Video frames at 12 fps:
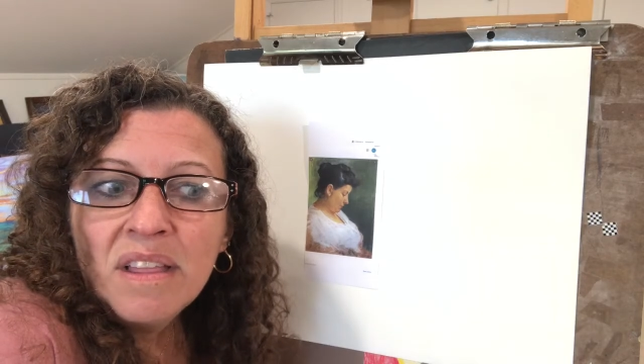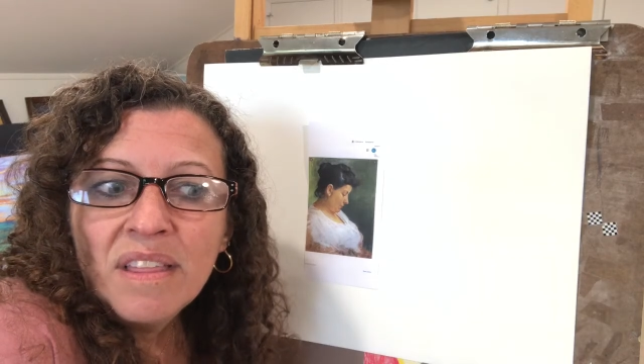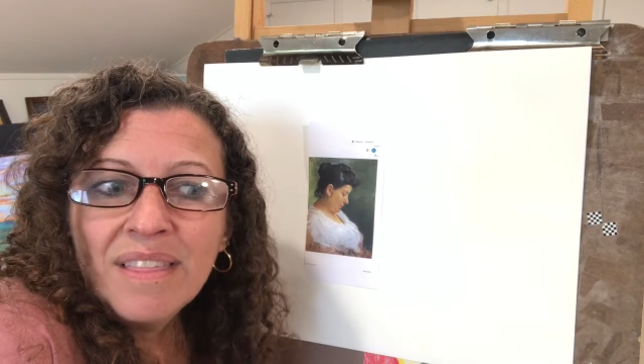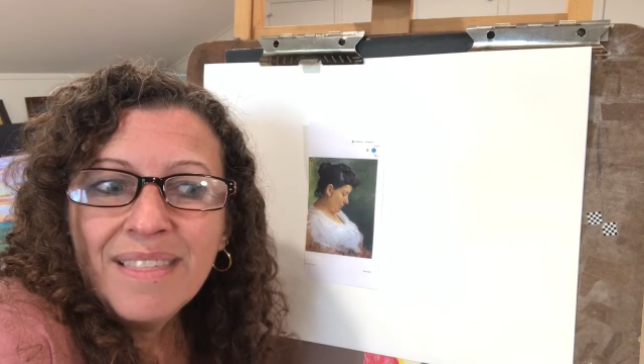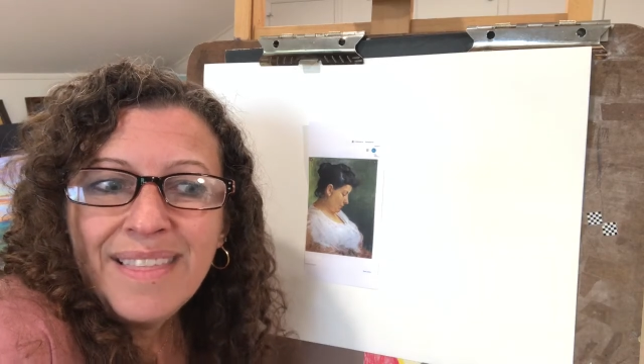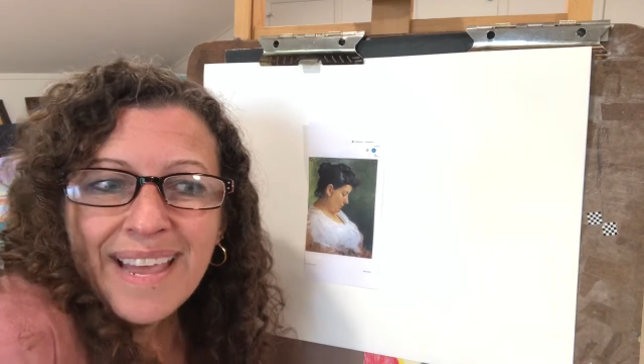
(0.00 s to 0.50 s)

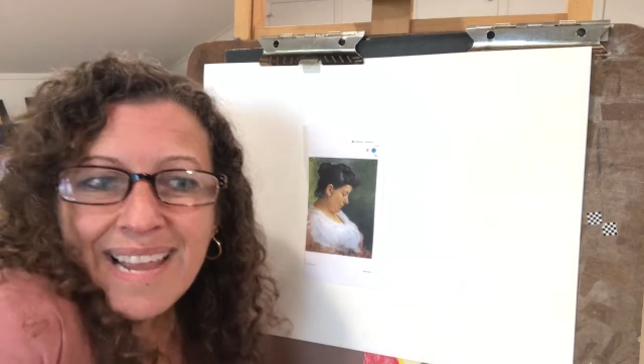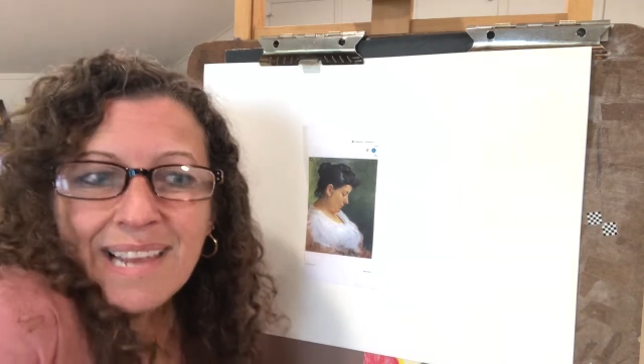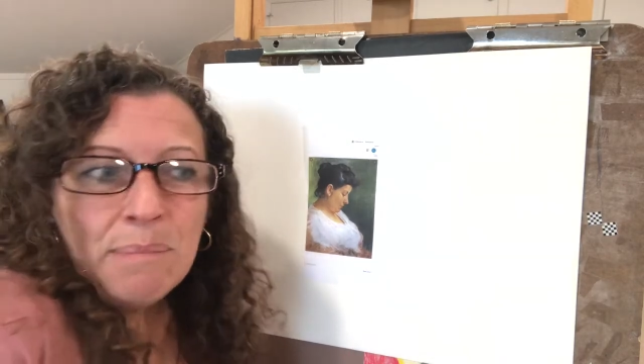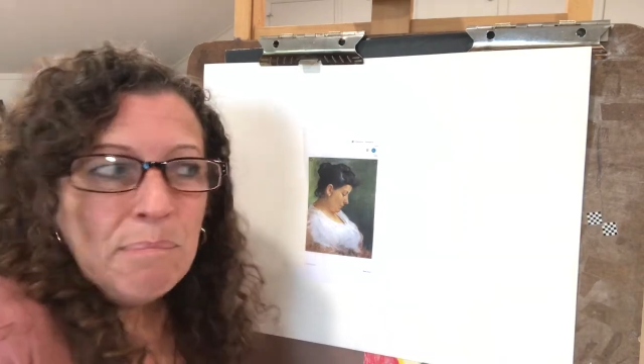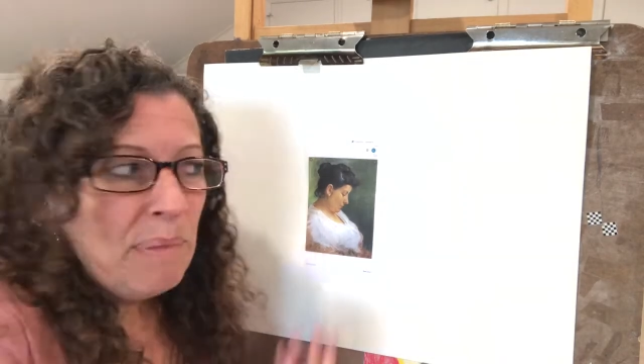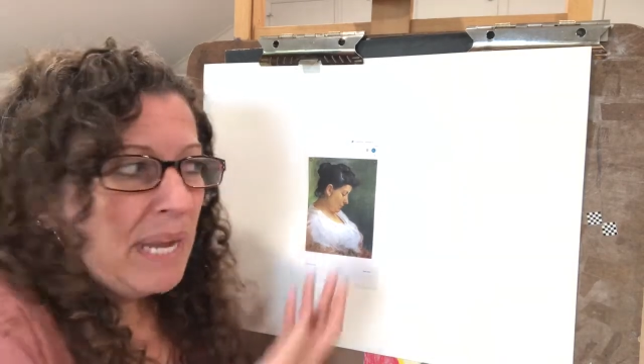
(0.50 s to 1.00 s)
they can
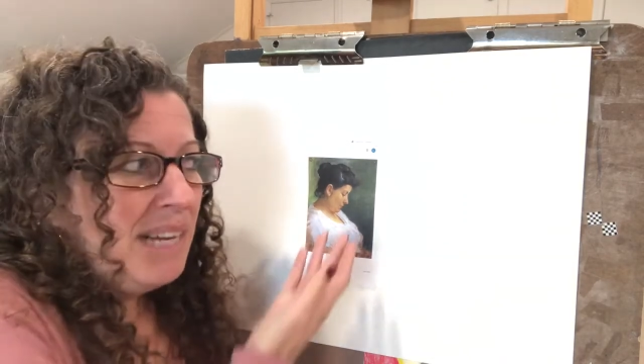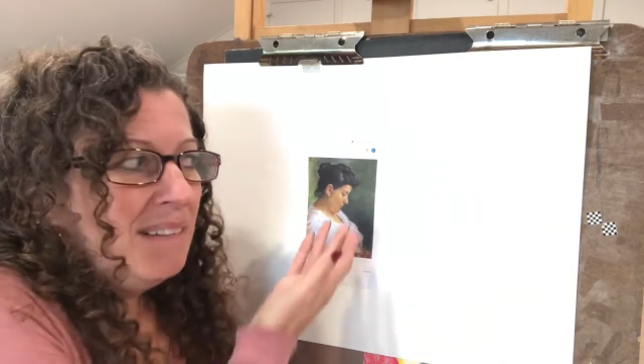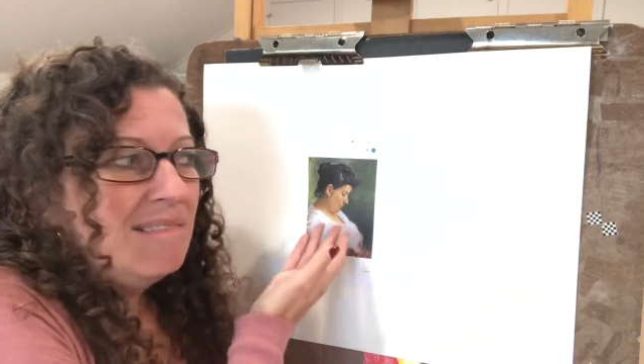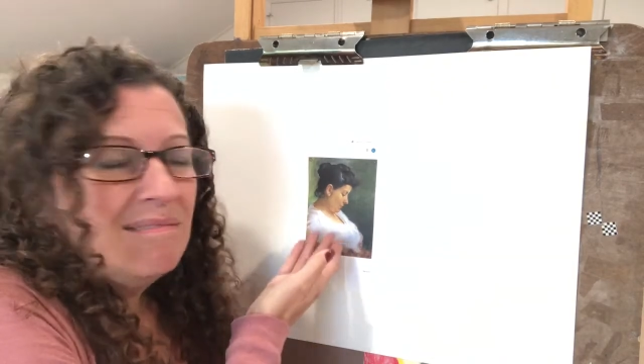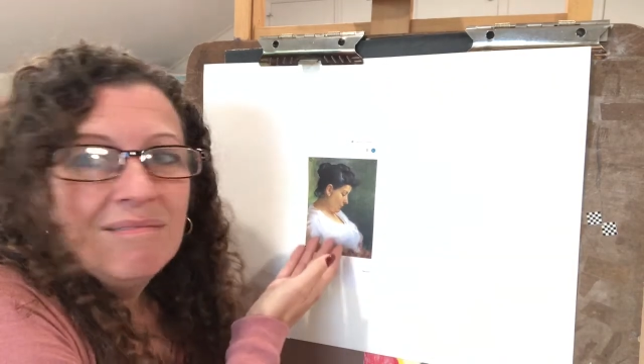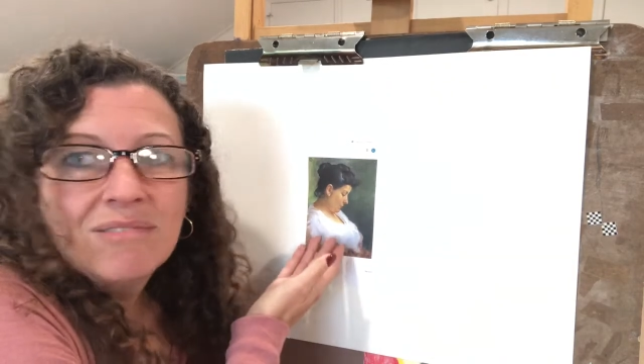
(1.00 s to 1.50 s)
paint
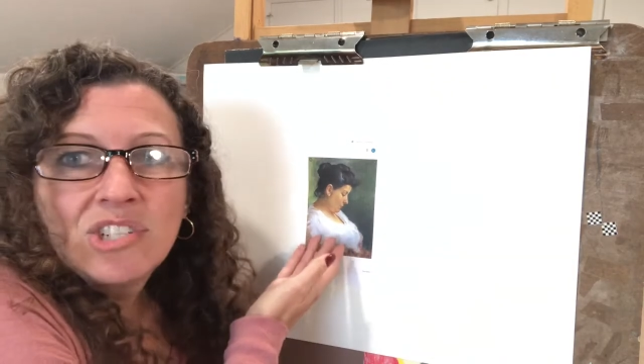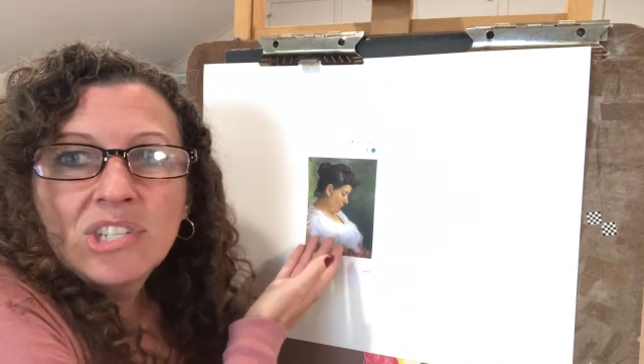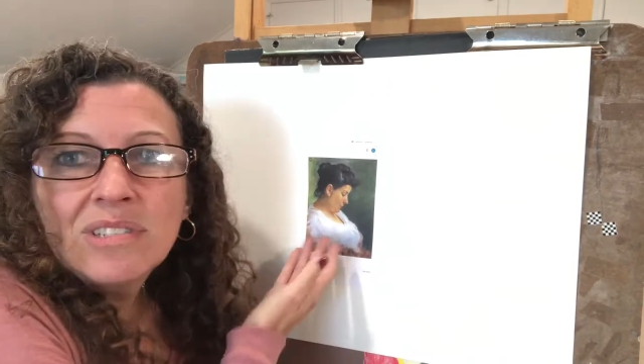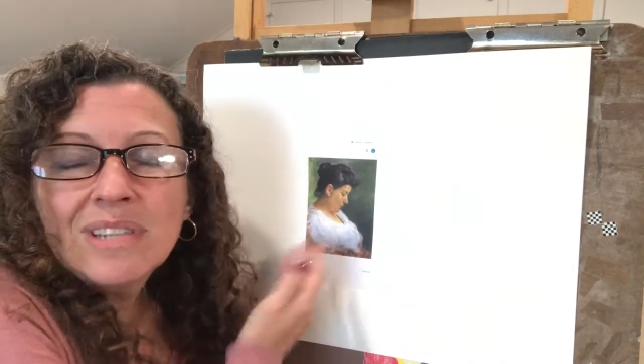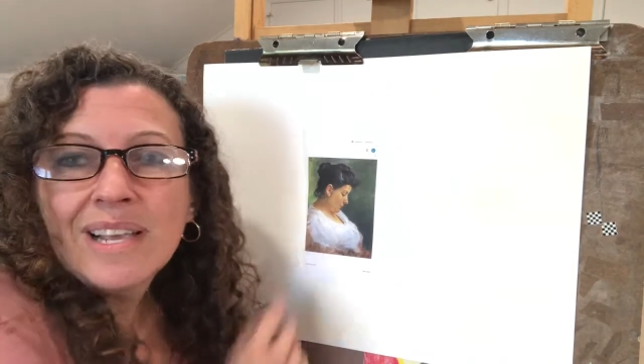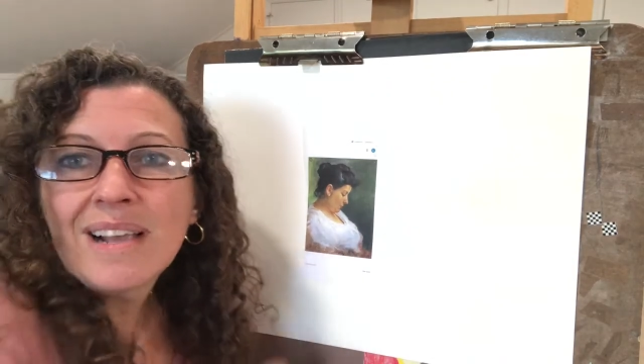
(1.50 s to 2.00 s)

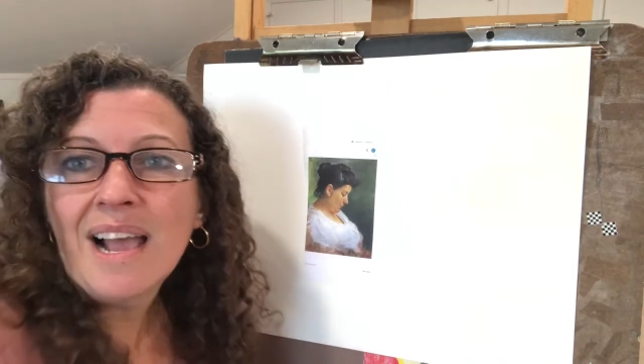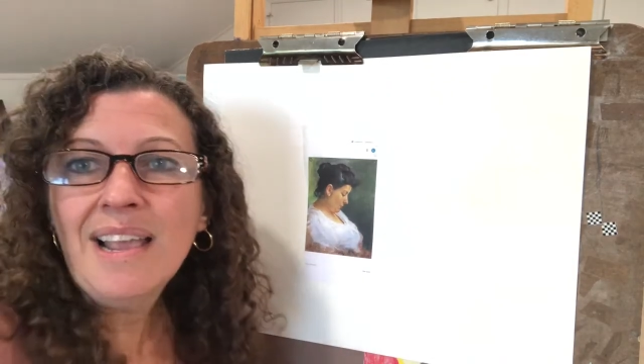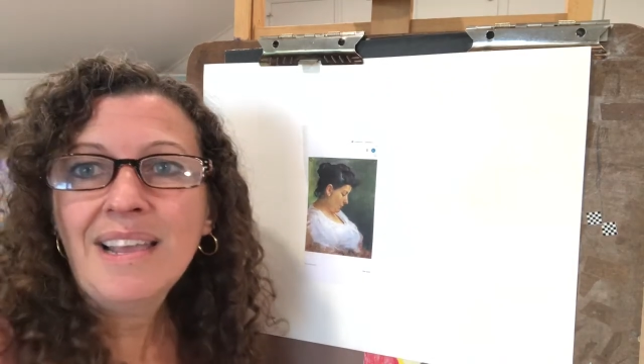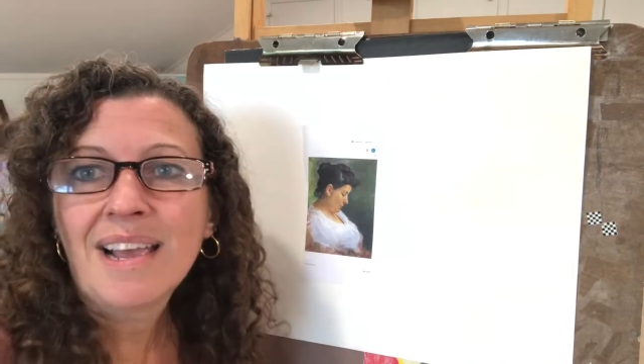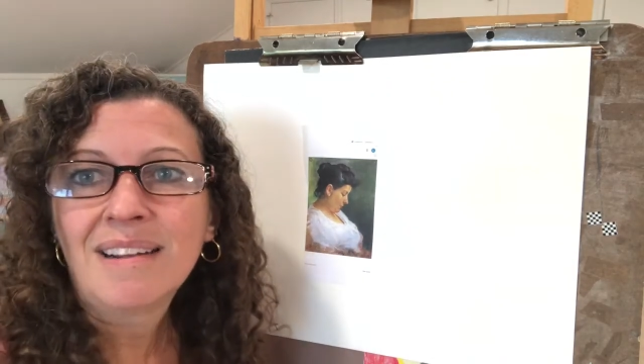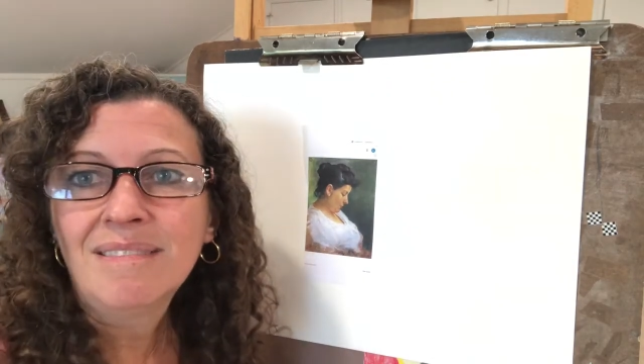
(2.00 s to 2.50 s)
just like I
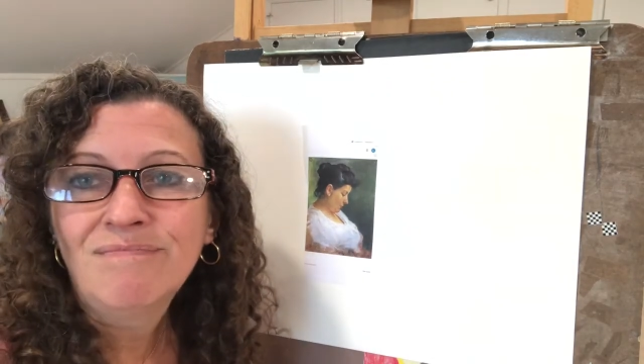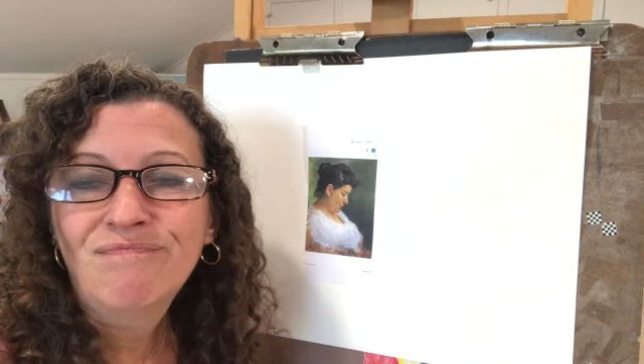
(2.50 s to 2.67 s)
can.